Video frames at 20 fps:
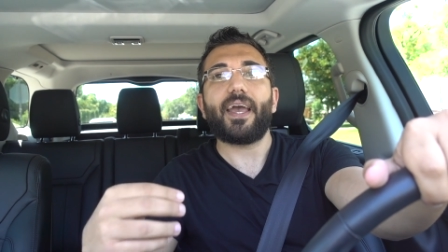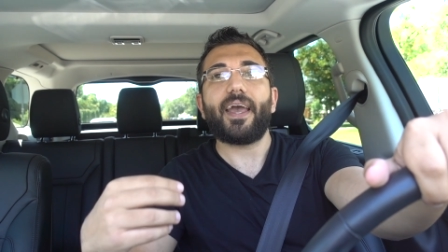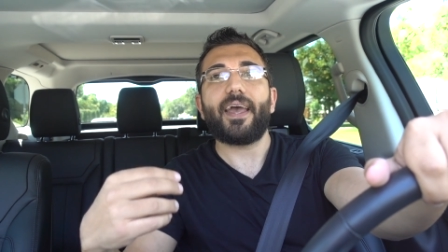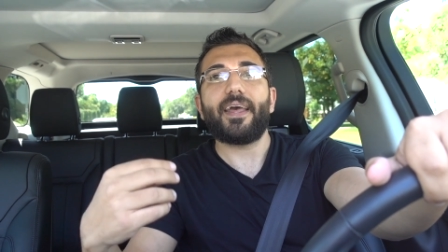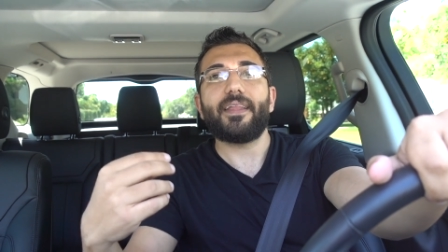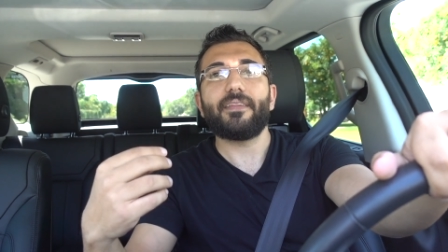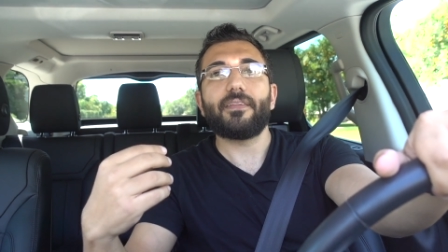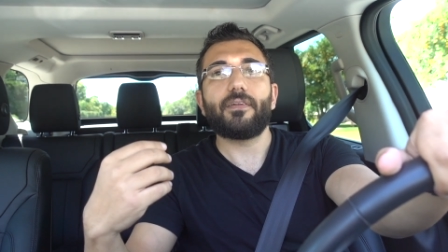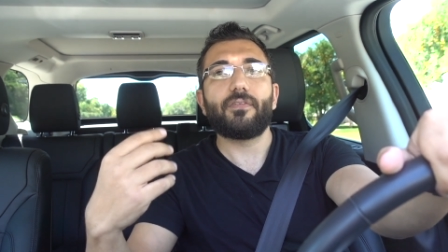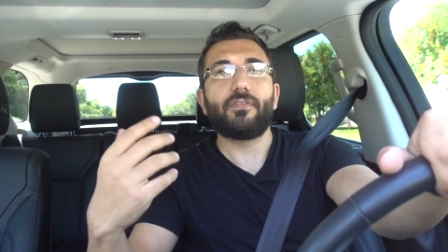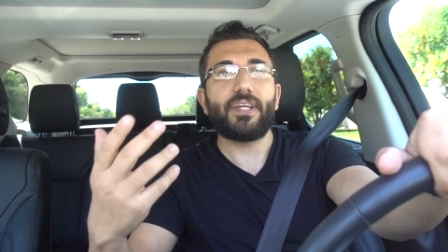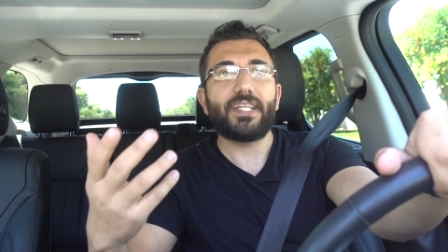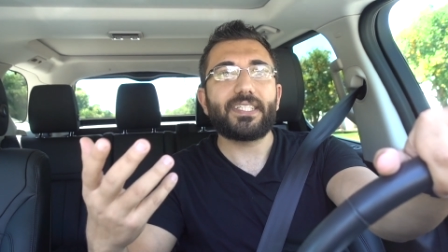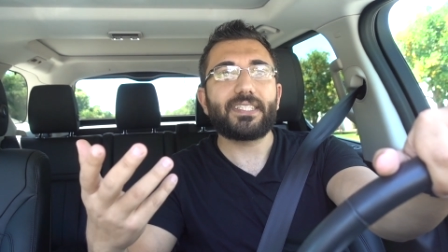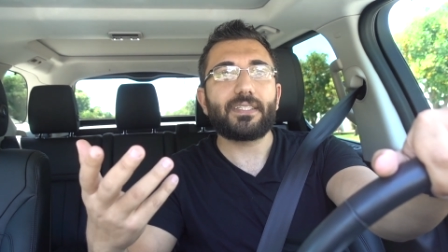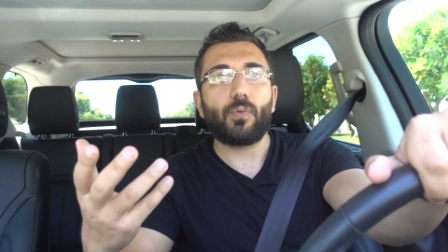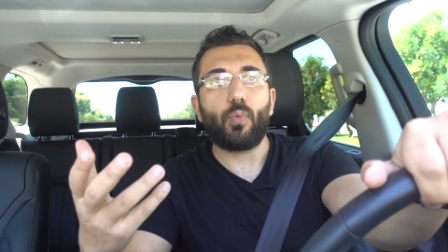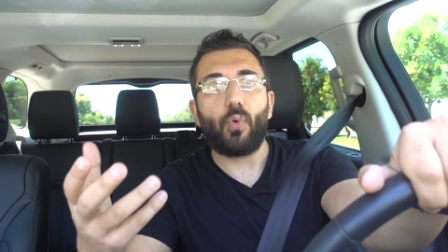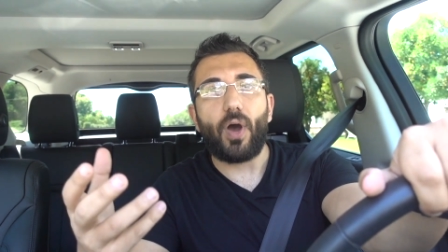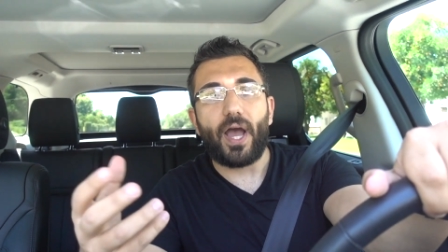And the
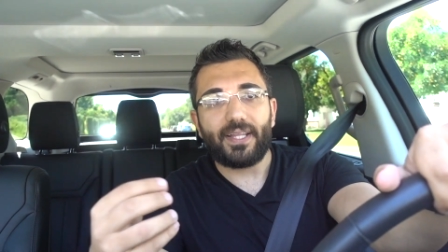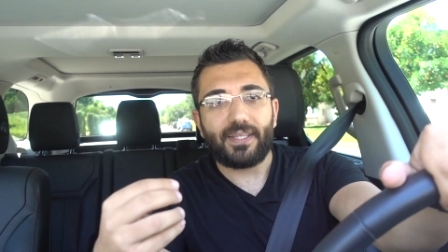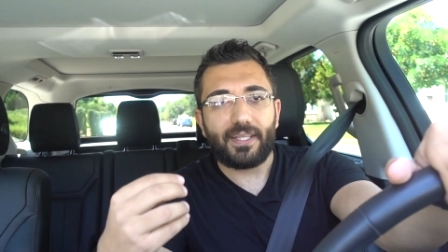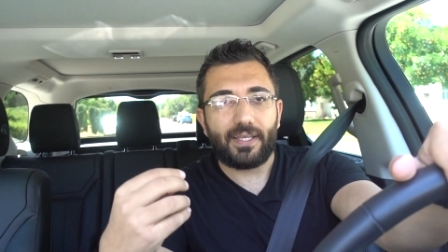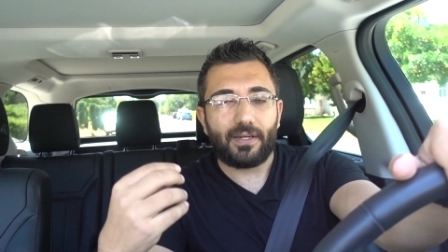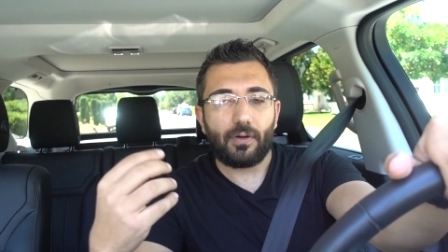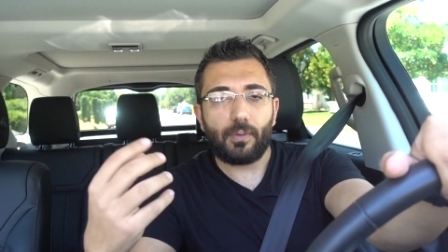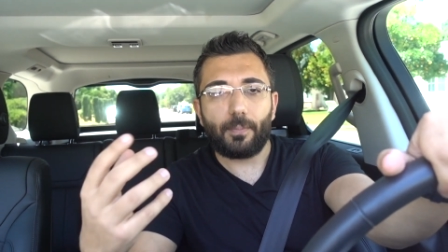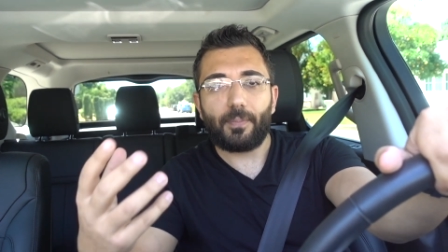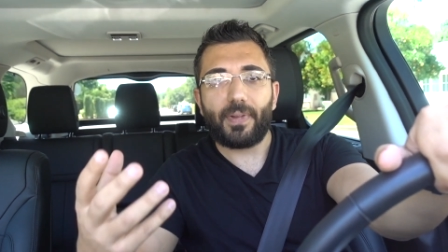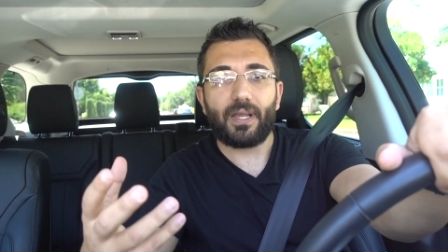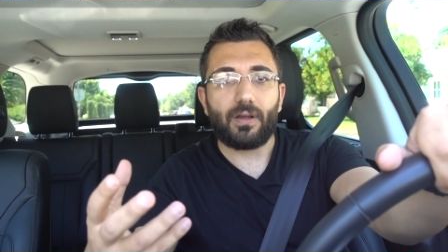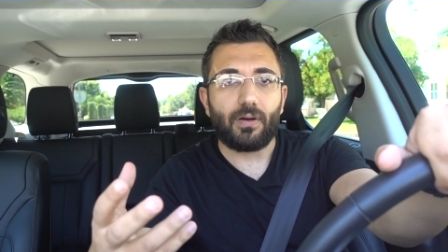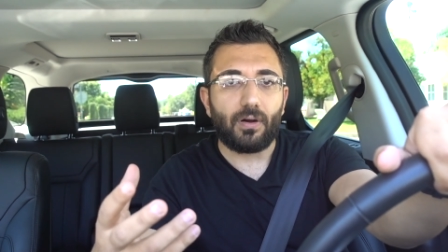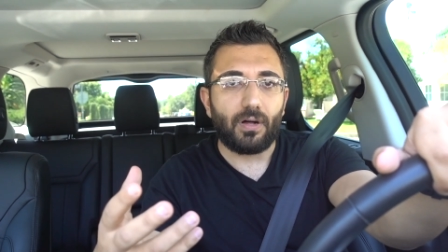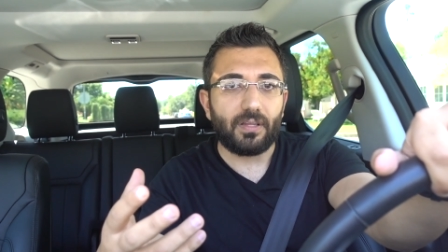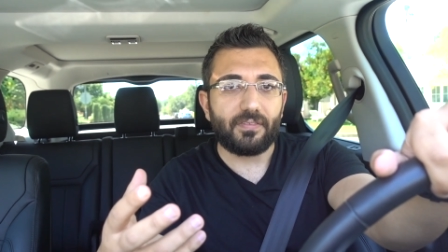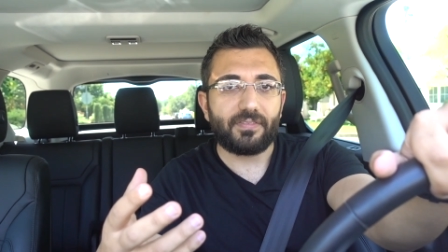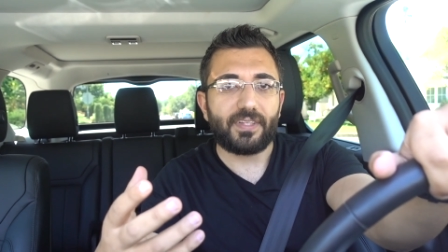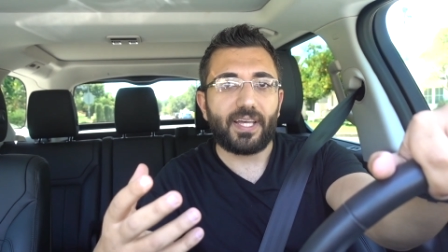reason why they don't make
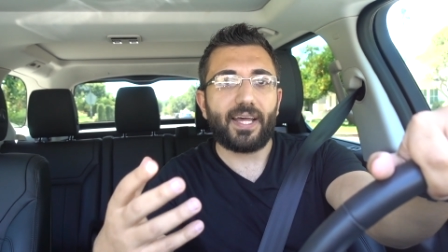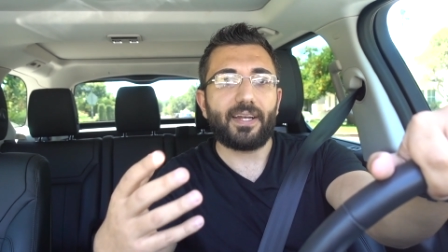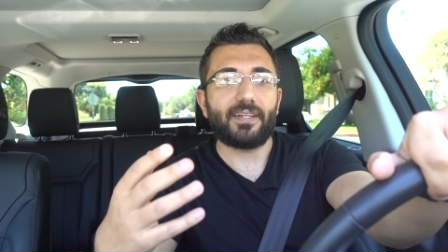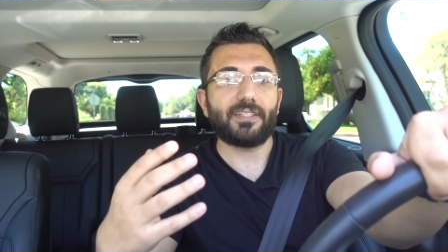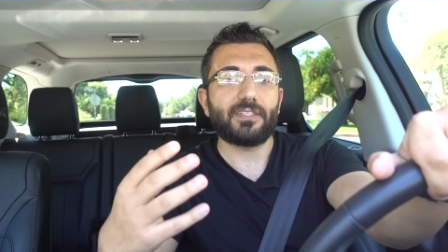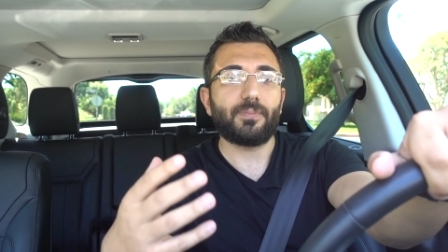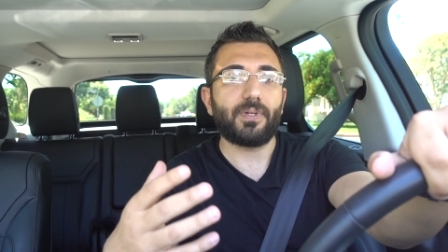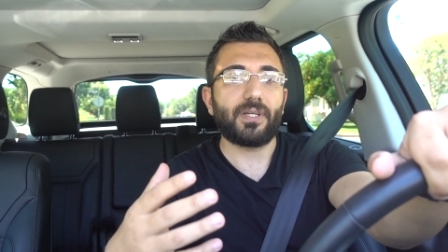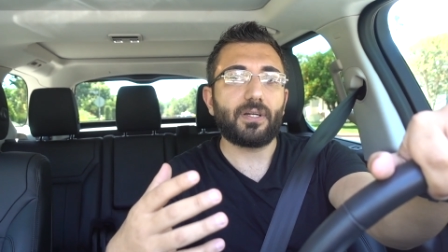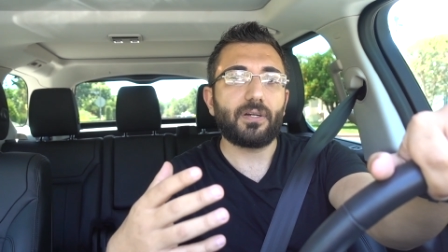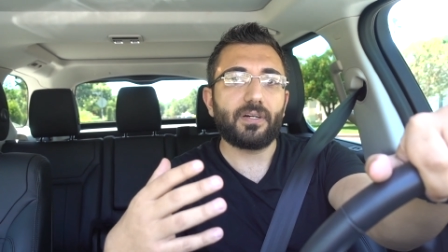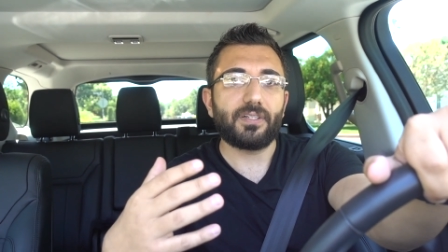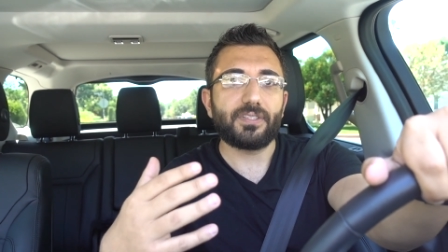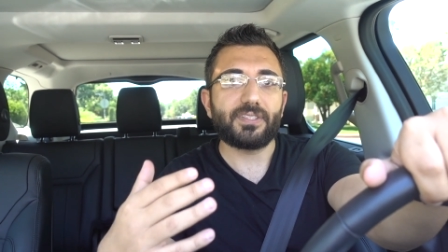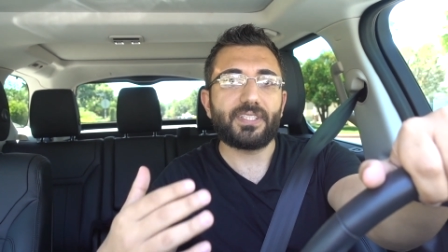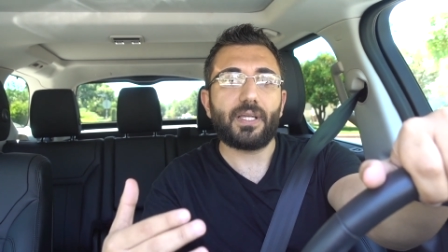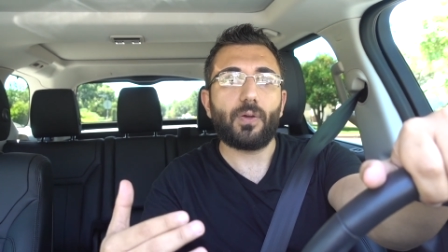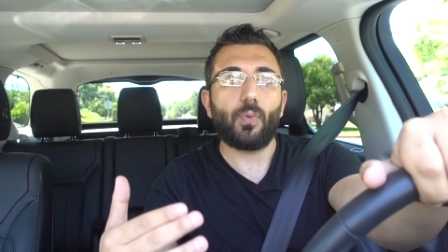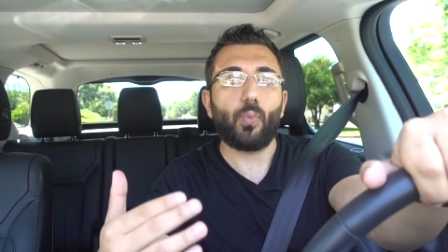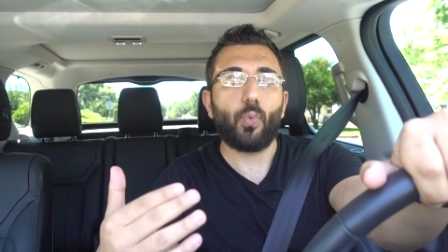all of that is
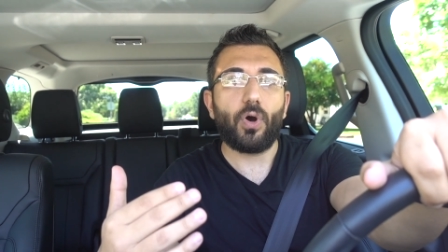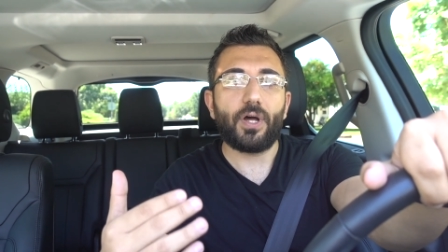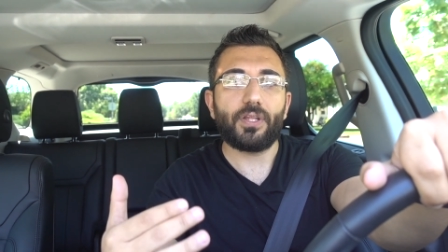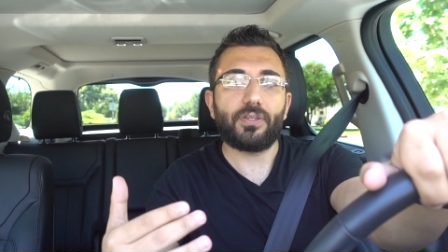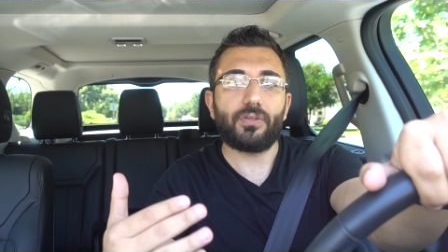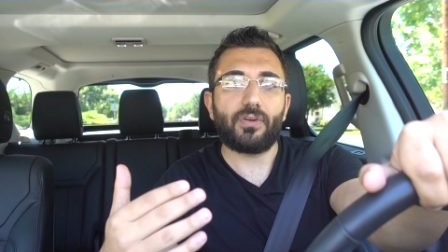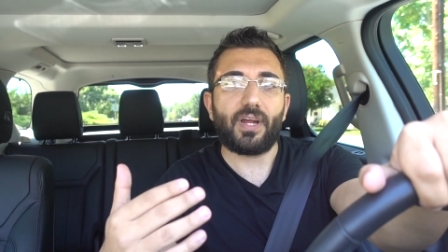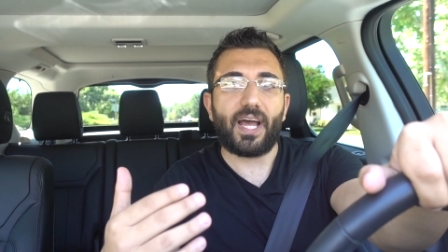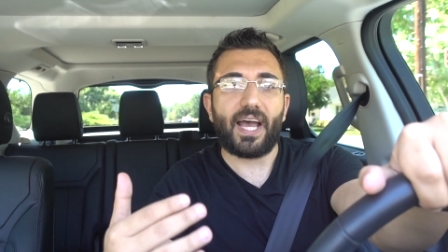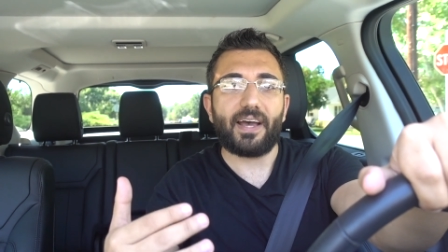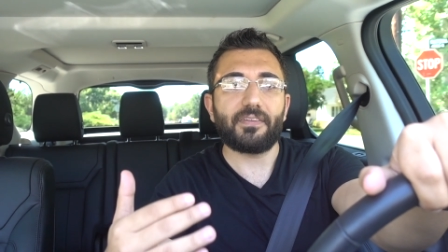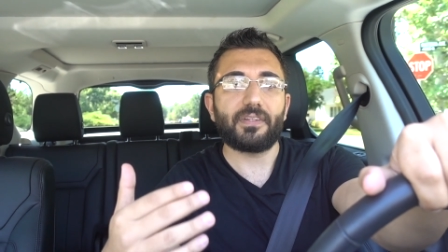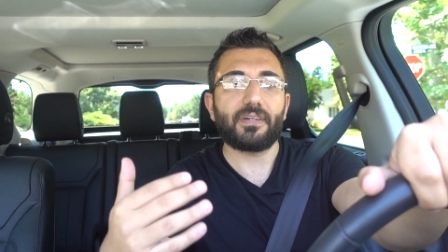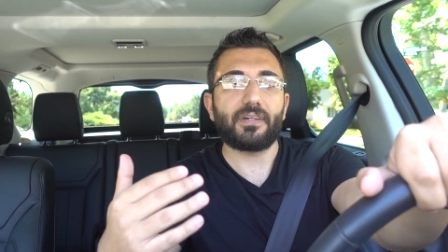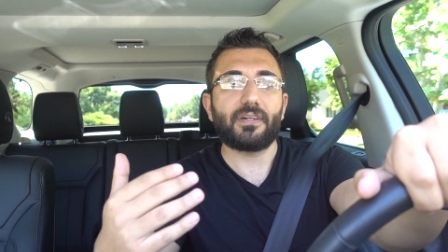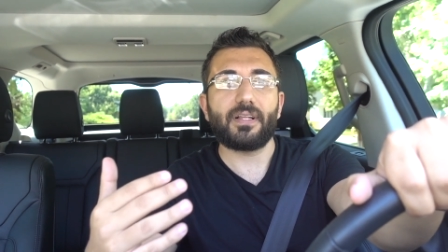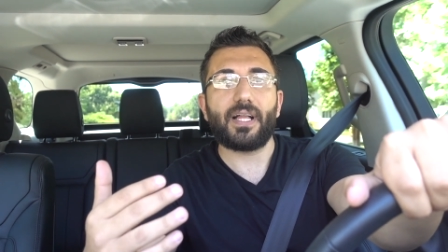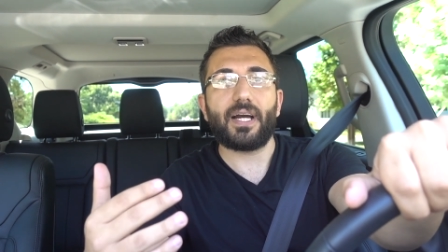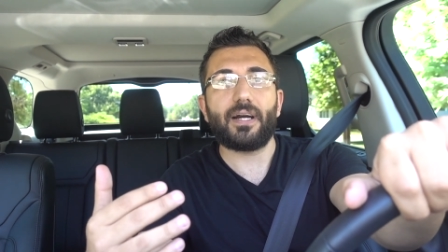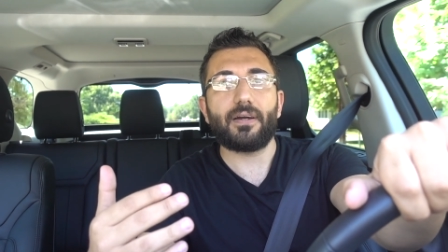because they want you to have the
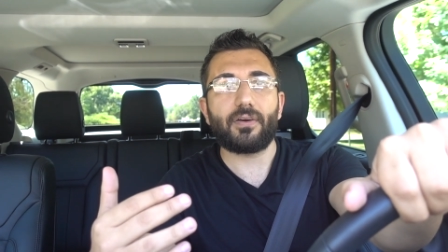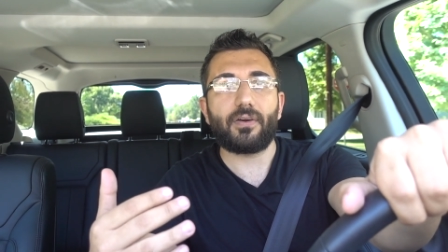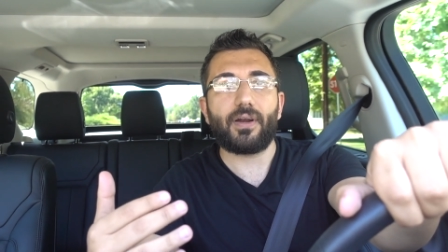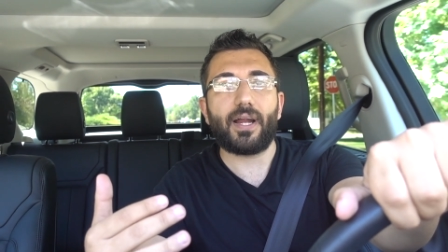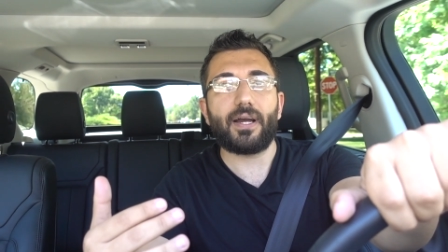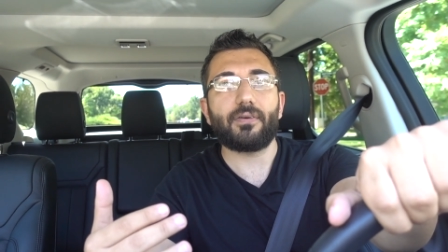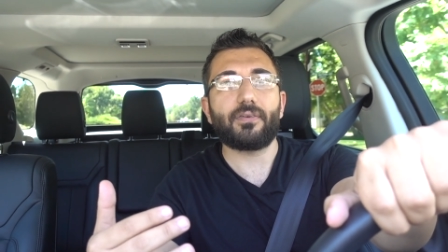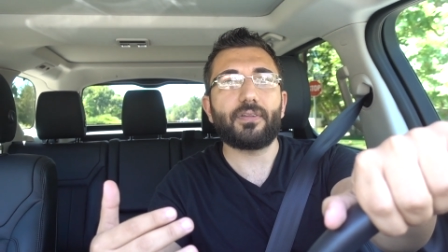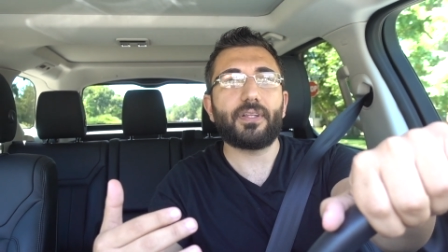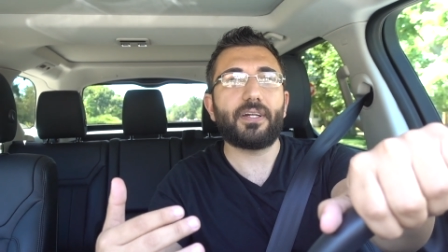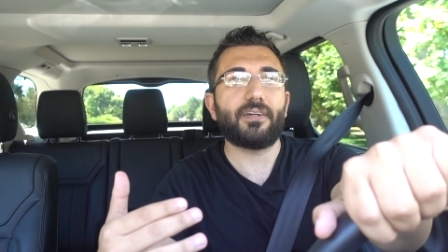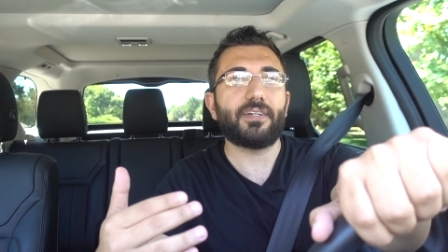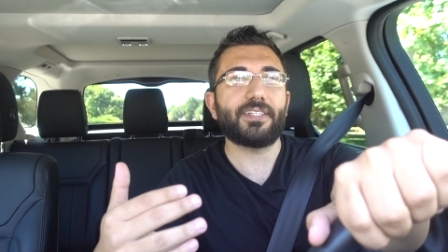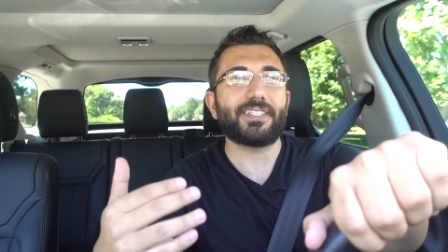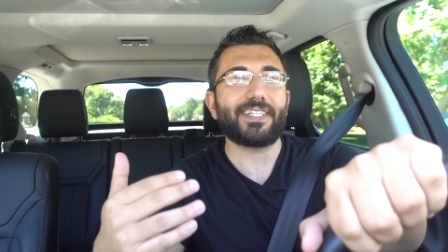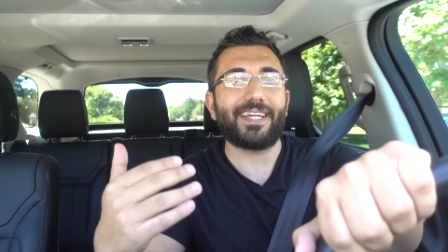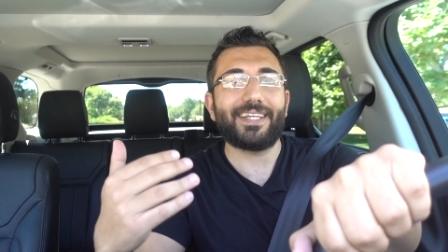ground clearance,